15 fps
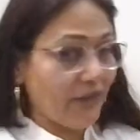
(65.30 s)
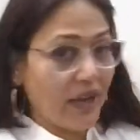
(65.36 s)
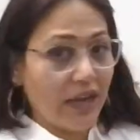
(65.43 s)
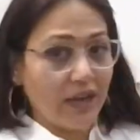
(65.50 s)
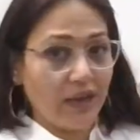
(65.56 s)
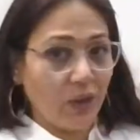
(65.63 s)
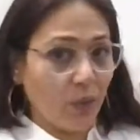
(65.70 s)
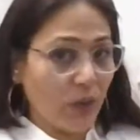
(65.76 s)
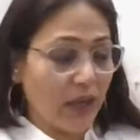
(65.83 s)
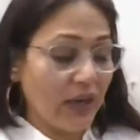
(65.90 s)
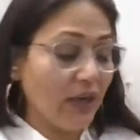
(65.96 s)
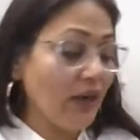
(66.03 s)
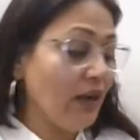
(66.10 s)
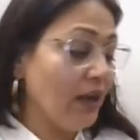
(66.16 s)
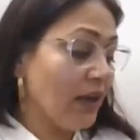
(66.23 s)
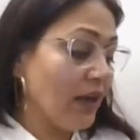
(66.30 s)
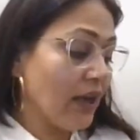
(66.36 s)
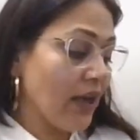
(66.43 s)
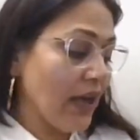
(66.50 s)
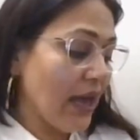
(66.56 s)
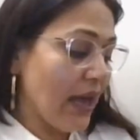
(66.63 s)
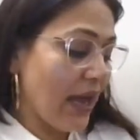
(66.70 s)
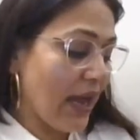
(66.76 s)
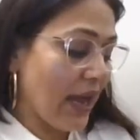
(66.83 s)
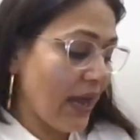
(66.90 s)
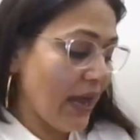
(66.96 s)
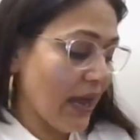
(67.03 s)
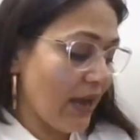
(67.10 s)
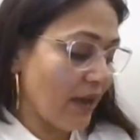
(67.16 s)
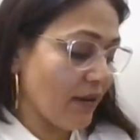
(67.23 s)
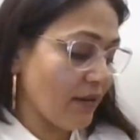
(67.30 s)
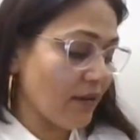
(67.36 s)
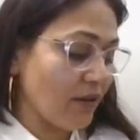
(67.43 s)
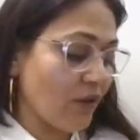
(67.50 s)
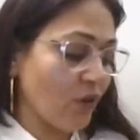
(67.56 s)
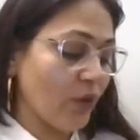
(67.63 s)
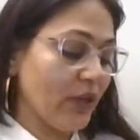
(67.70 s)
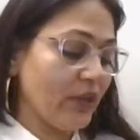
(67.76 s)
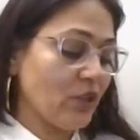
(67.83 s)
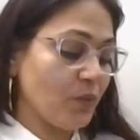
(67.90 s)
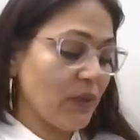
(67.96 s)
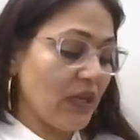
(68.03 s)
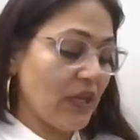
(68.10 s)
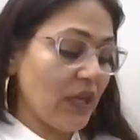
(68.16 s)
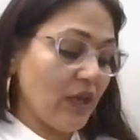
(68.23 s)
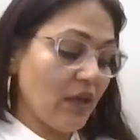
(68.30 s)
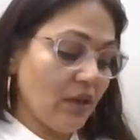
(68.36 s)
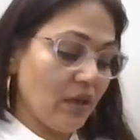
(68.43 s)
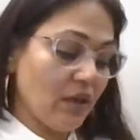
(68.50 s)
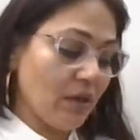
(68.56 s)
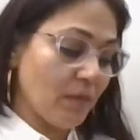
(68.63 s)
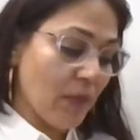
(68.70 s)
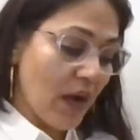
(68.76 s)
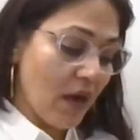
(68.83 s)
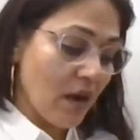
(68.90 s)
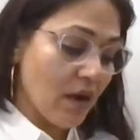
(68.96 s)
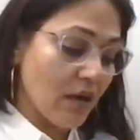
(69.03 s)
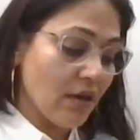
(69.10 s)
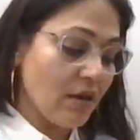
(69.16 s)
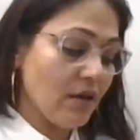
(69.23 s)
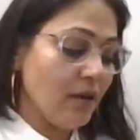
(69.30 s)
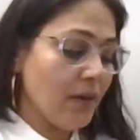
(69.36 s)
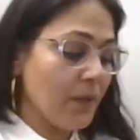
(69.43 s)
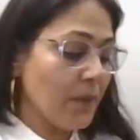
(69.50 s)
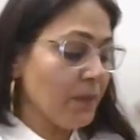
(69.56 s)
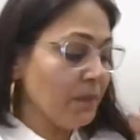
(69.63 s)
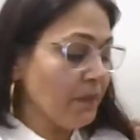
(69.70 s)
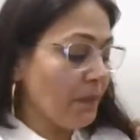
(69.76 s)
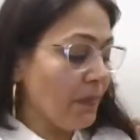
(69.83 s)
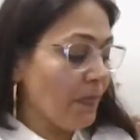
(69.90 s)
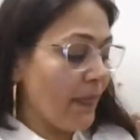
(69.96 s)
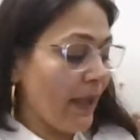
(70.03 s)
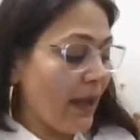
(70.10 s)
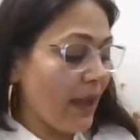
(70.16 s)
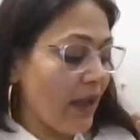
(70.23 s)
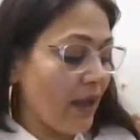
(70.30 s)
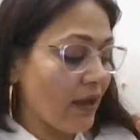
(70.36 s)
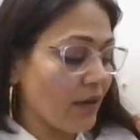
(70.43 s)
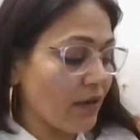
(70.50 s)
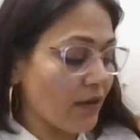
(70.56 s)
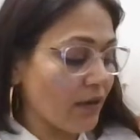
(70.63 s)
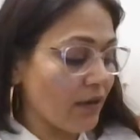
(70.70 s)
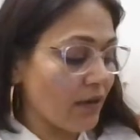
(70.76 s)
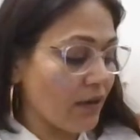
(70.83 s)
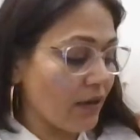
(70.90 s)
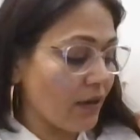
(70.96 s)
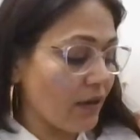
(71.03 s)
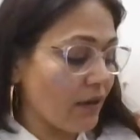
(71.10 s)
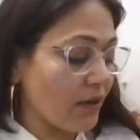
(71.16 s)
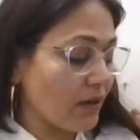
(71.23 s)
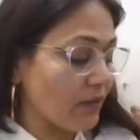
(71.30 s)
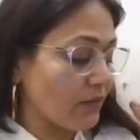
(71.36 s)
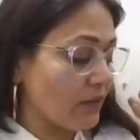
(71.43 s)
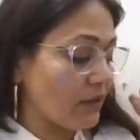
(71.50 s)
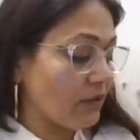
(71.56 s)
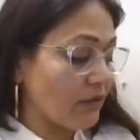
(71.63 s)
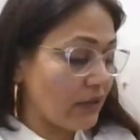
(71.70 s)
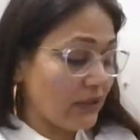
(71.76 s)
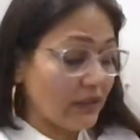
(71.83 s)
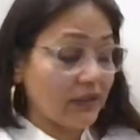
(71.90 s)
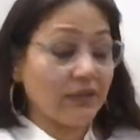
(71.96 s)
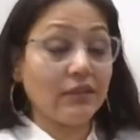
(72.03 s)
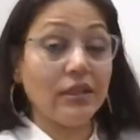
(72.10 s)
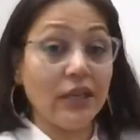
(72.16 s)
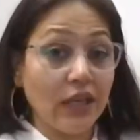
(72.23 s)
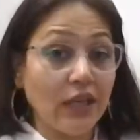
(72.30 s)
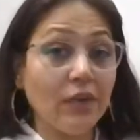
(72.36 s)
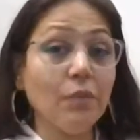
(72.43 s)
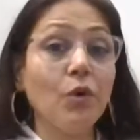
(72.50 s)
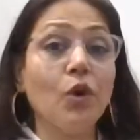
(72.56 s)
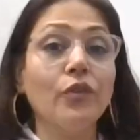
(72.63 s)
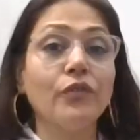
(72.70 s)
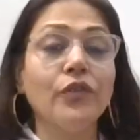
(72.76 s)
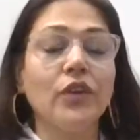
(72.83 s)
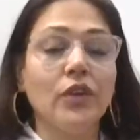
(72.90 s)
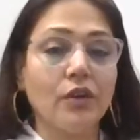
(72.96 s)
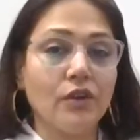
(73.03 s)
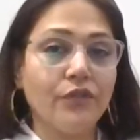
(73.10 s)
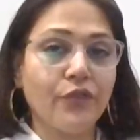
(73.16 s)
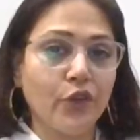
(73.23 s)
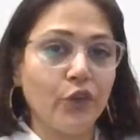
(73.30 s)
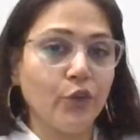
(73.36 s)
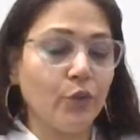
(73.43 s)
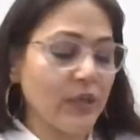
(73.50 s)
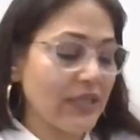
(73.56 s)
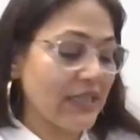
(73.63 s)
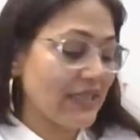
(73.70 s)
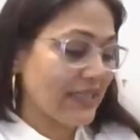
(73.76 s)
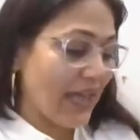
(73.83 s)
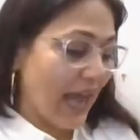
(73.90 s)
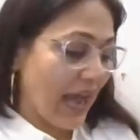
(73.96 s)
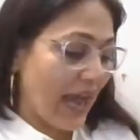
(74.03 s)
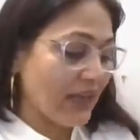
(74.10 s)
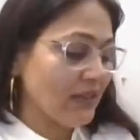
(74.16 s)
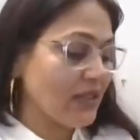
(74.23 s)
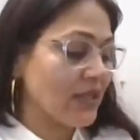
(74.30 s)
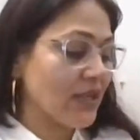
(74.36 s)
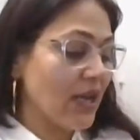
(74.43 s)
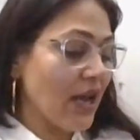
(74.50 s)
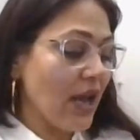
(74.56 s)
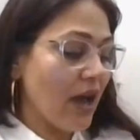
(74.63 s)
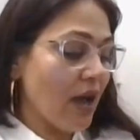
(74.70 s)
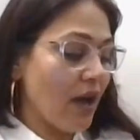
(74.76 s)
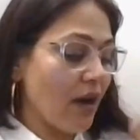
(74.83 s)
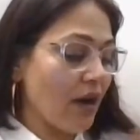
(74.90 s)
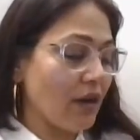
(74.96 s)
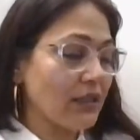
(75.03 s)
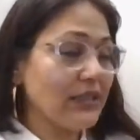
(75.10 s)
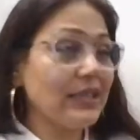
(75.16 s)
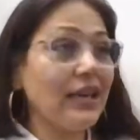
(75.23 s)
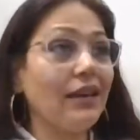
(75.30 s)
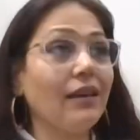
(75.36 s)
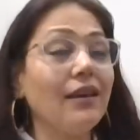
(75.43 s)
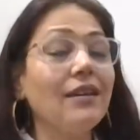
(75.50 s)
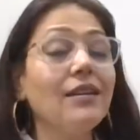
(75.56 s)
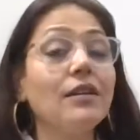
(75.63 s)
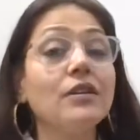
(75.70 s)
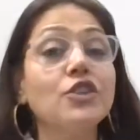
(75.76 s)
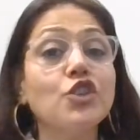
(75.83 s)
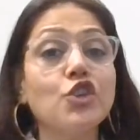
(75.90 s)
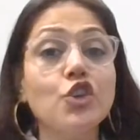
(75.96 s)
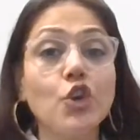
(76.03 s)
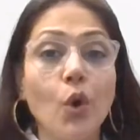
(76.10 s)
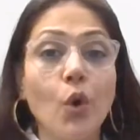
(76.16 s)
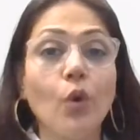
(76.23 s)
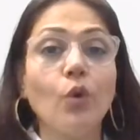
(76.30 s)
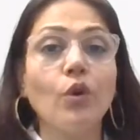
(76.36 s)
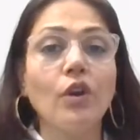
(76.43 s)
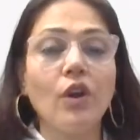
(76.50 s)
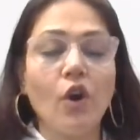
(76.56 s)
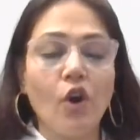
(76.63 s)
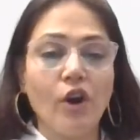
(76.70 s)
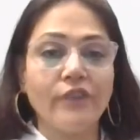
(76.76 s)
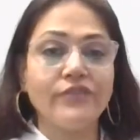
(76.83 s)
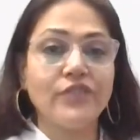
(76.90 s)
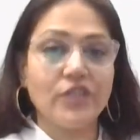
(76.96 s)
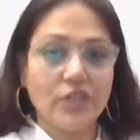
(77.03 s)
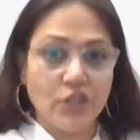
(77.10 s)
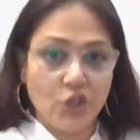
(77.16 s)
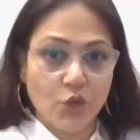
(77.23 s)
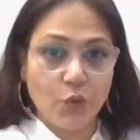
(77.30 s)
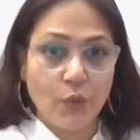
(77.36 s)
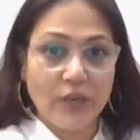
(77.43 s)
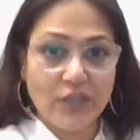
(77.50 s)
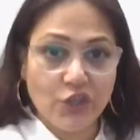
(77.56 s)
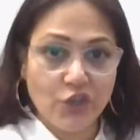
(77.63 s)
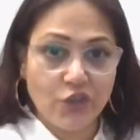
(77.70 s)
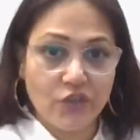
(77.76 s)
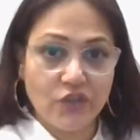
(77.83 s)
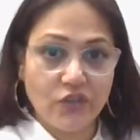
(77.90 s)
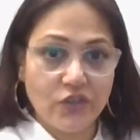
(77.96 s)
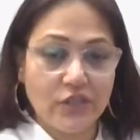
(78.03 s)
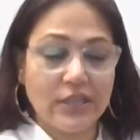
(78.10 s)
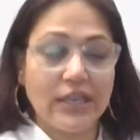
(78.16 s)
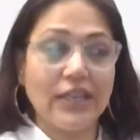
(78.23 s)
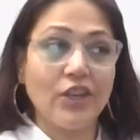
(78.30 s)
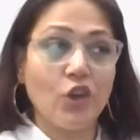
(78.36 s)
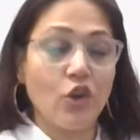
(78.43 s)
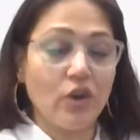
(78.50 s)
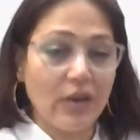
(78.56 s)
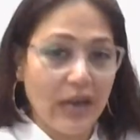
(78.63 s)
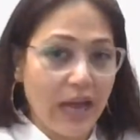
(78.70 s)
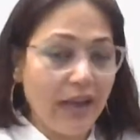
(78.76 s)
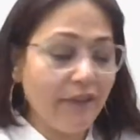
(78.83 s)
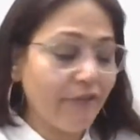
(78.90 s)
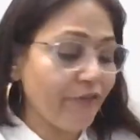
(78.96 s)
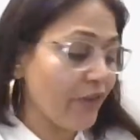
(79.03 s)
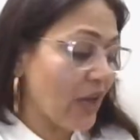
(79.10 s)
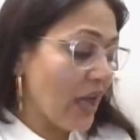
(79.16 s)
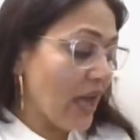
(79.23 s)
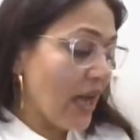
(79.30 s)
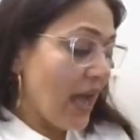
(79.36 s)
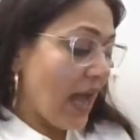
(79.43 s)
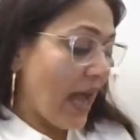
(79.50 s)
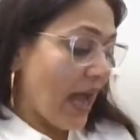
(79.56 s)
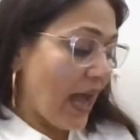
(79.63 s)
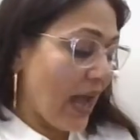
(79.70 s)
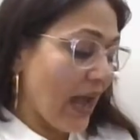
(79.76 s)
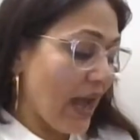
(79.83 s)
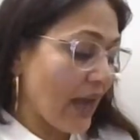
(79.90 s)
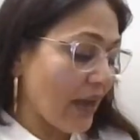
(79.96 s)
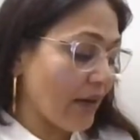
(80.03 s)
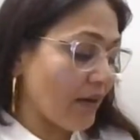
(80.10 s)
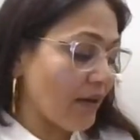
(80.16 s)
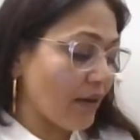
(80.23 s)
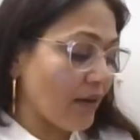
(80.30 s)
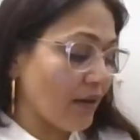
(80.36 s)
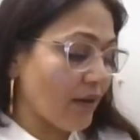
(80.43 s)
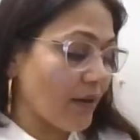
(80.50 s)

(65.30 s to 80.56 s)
very well. And you're going to be in command. And the theme of the year for you is that taking control of situations in your life. And